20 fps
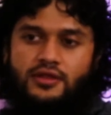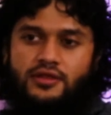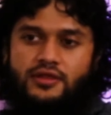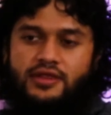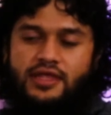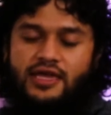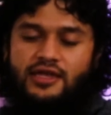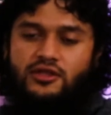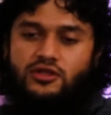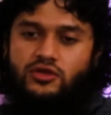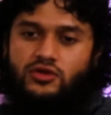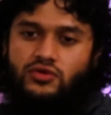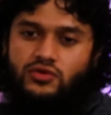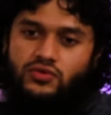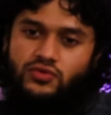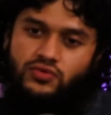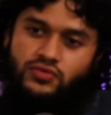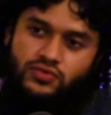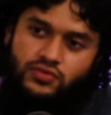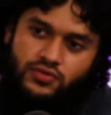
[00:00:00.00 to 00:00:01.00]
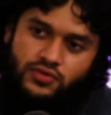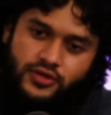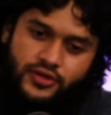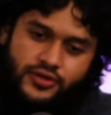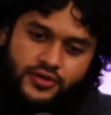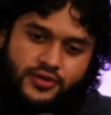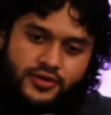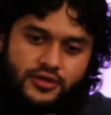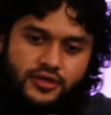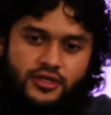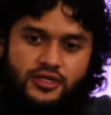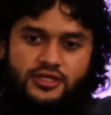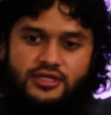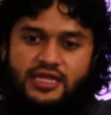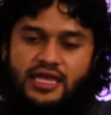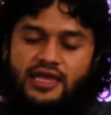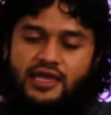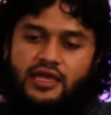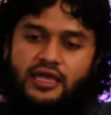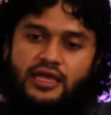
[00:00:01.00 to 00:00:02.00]
They do
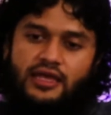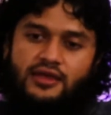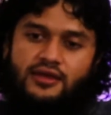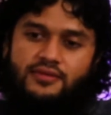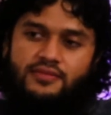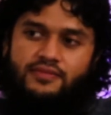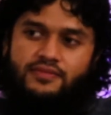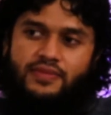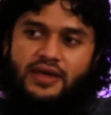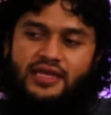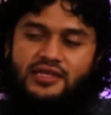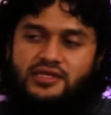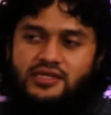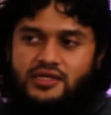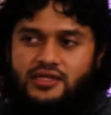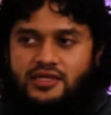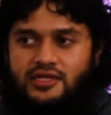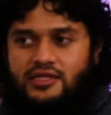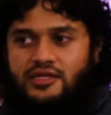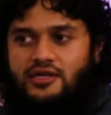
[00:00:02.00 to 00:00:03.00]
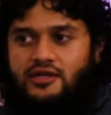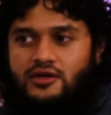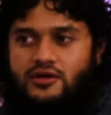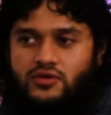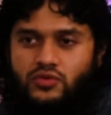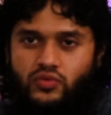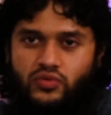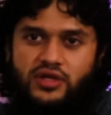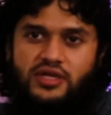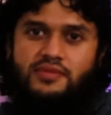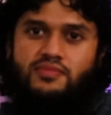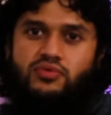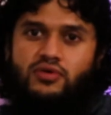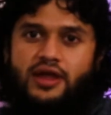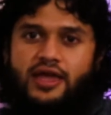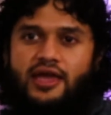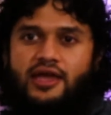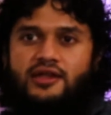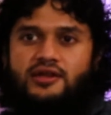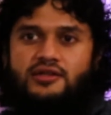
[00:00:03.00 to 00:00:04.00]
they basically did a
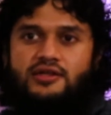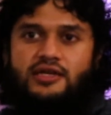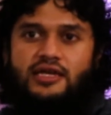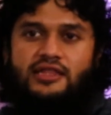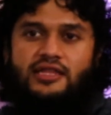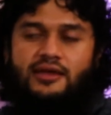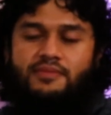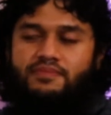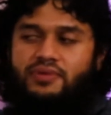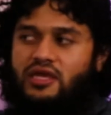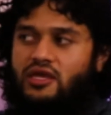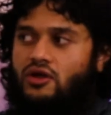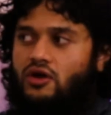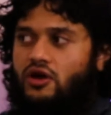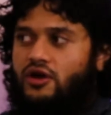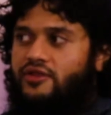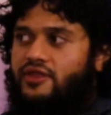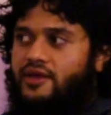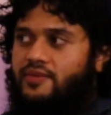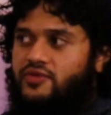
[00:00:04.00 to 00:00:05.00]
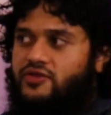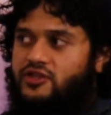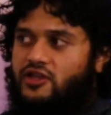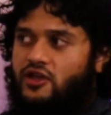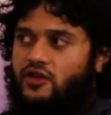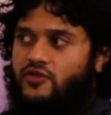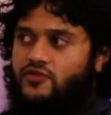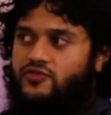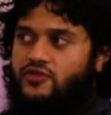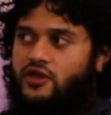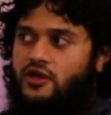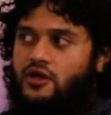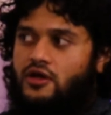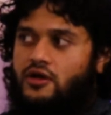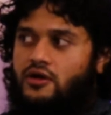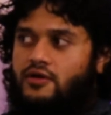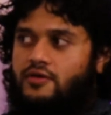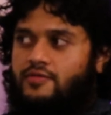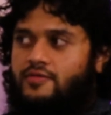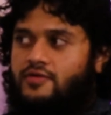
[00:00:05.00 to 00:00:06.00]
rebrand and they PR themselves
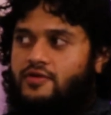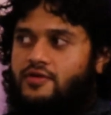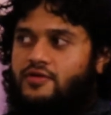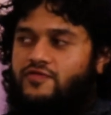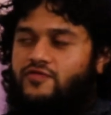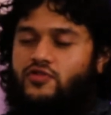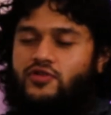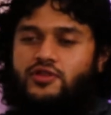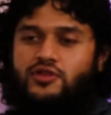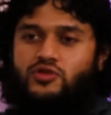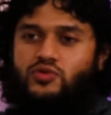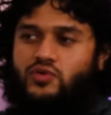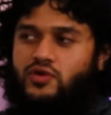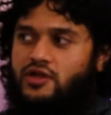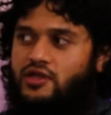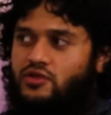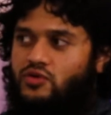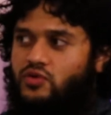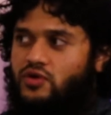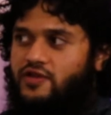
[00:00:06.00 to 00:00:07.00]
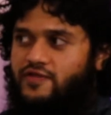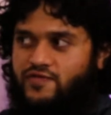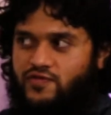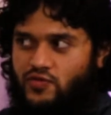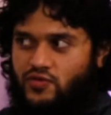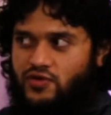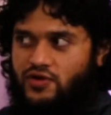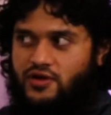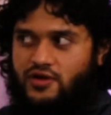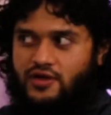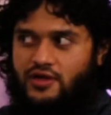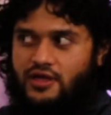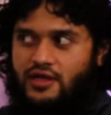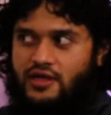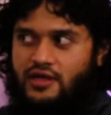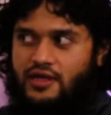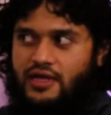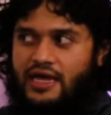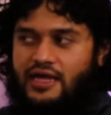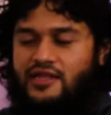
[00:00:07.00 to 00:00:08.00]
for the 2024.
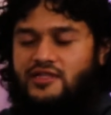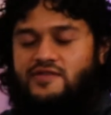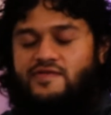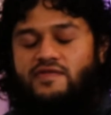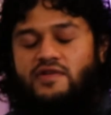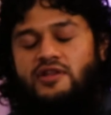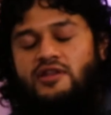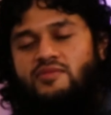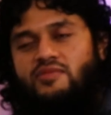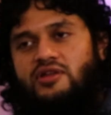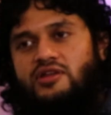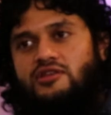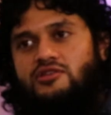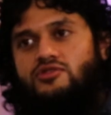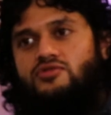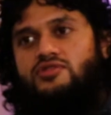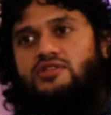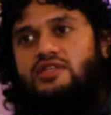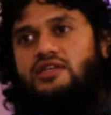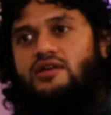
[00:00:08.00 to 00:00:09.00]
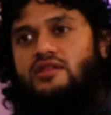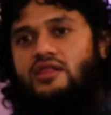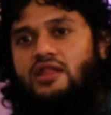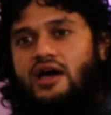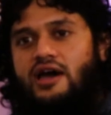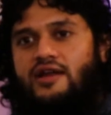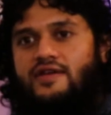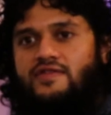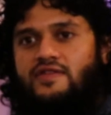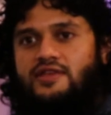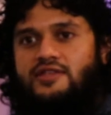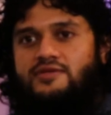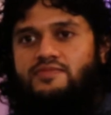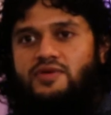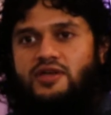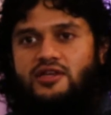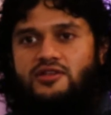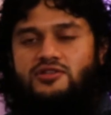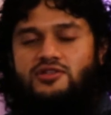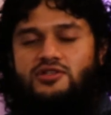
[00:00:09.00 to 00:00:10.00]
And it's funny because you see a lot of these
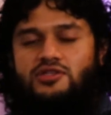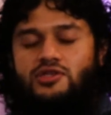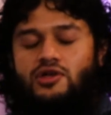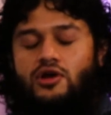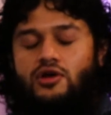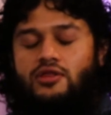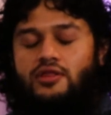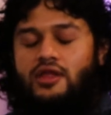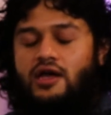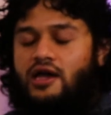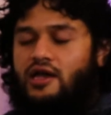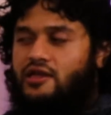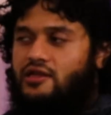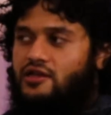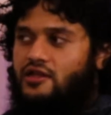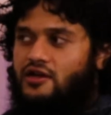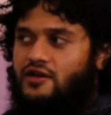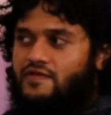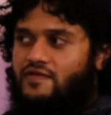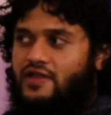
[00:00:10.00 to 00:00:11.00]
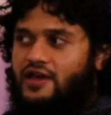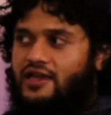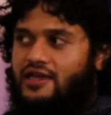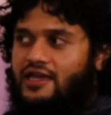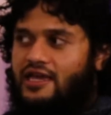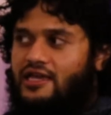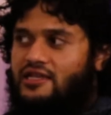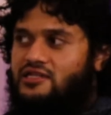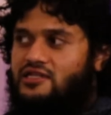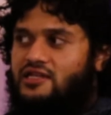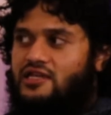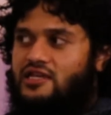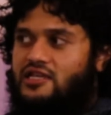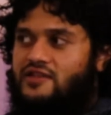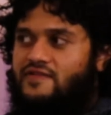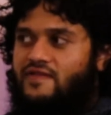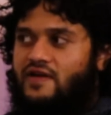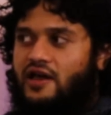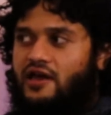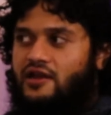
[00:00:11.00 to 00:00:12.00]
pictures online of like
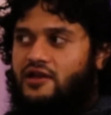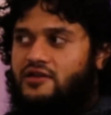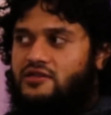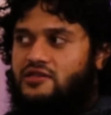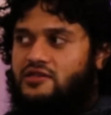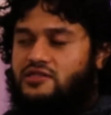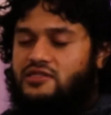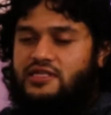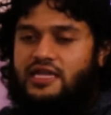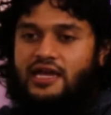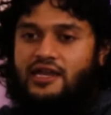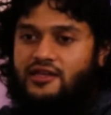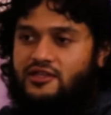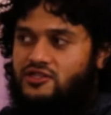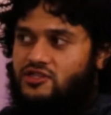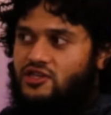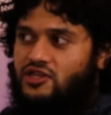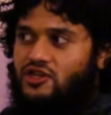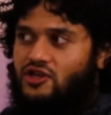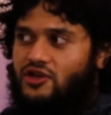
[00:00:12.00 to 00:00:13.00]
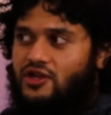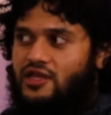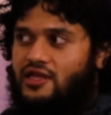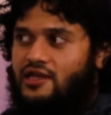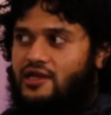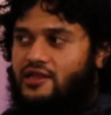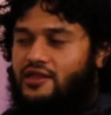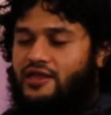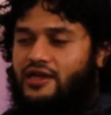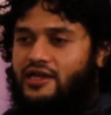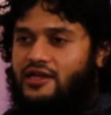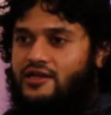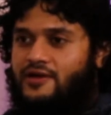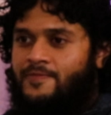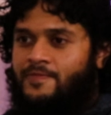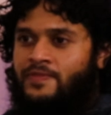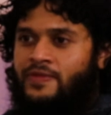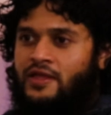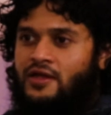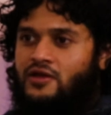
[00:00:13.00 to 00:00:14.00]
HTS fighters just standing security and like
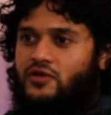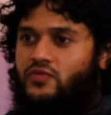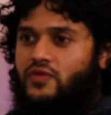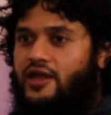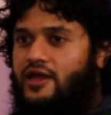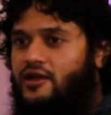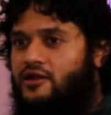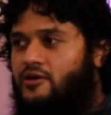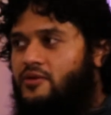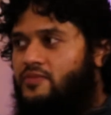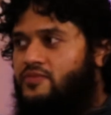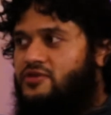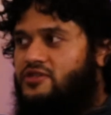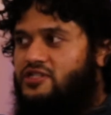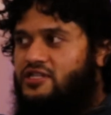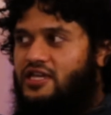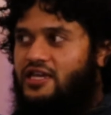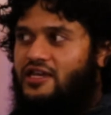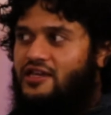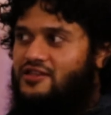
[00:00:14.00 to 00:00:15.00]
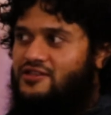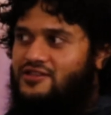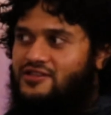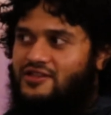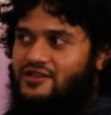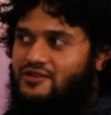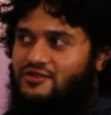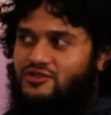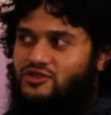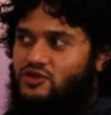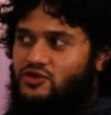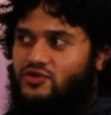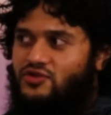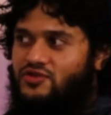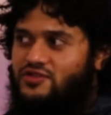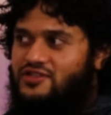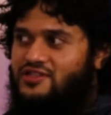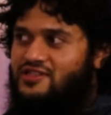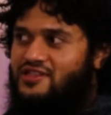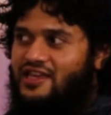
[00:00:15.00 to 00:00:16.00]
random chicks or
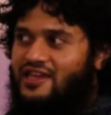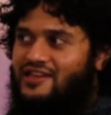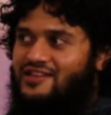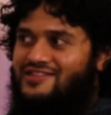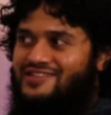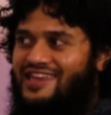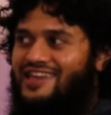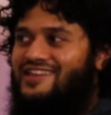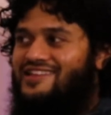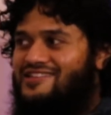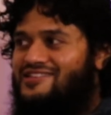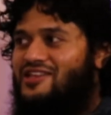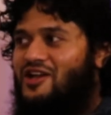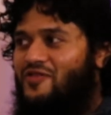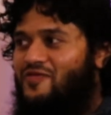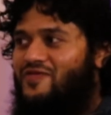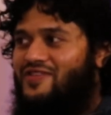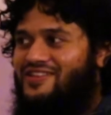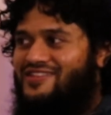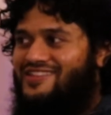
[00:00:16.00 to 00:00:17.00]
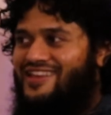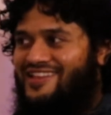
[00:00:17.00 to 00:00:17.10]
dudes just like taking selfies.